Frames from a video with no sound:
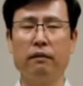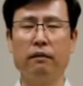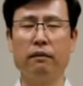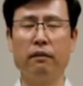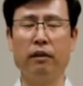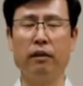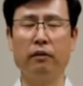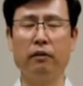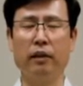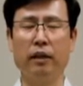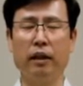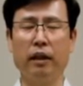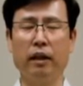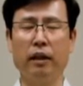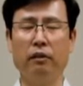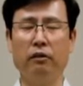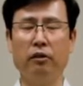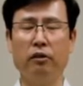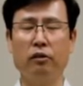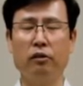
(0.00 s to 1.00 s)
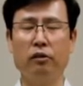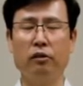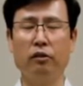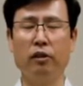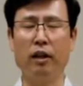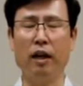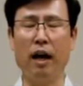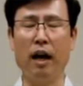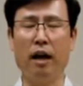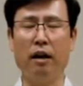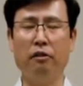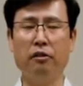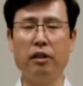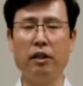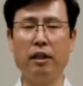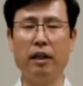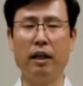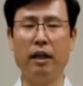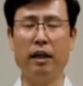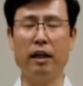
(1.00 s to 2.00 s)
flowing out to the
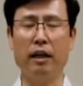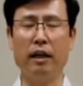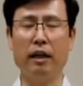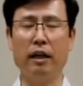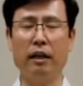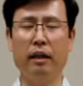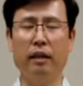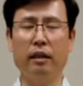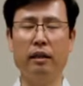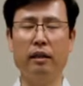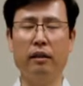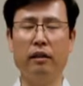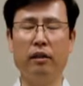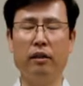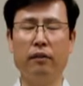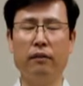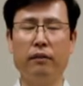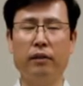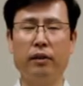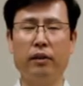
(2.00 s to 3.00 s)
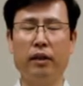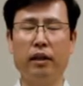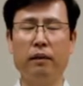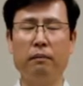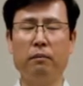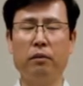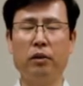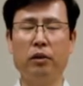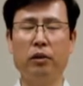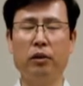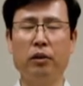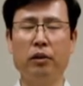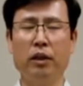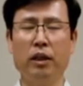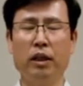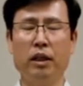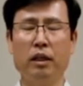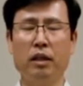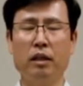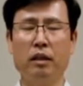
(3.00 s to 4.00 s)
outside of your hip
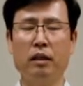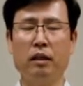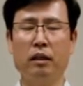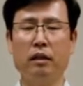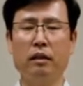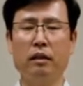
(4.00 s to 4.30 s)
joints,